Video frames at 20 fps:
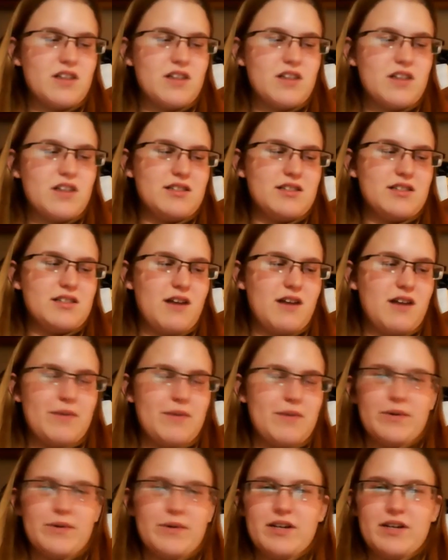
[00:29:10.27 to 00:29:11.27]
this topic, we
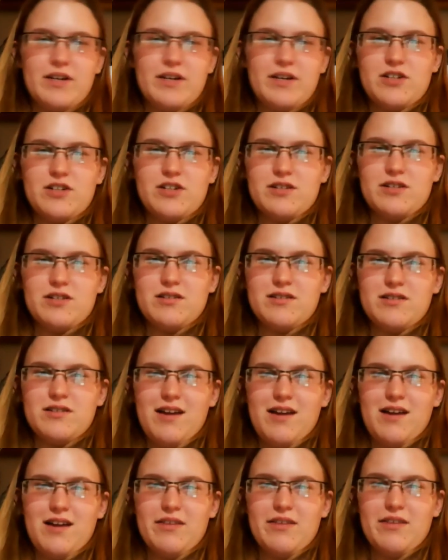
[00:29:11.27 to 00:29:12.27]
can just
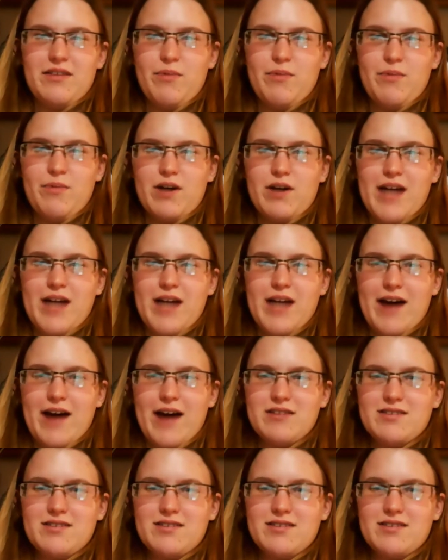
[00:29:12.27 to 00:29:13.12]
end the broadcast.